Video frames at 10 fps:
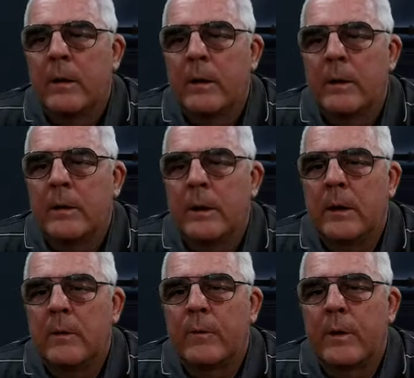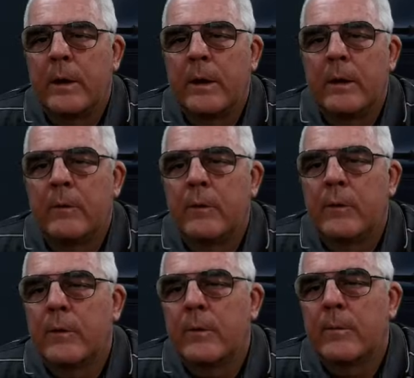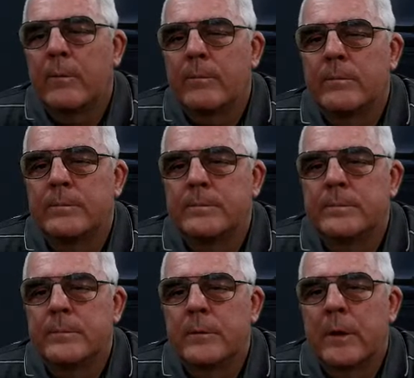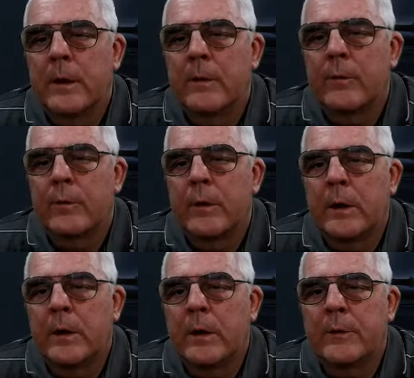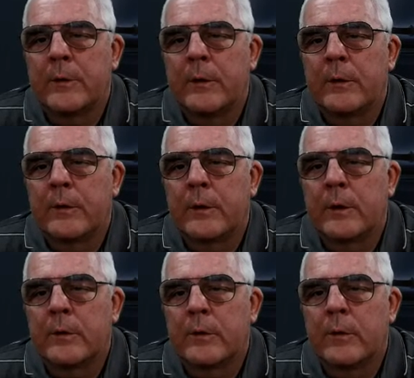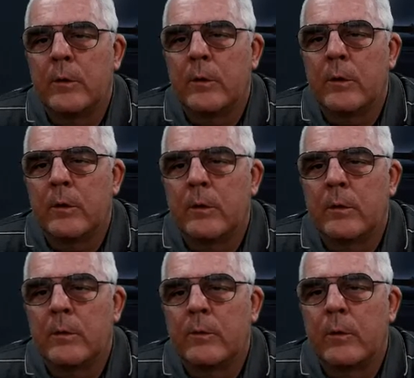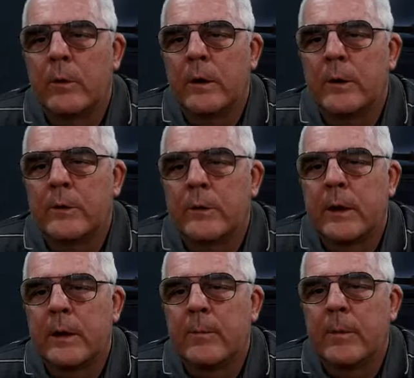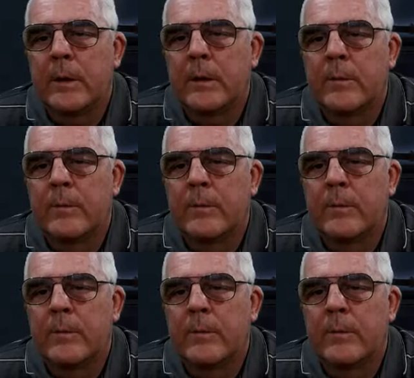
And E5, knight F3, knight C6, four knights game here.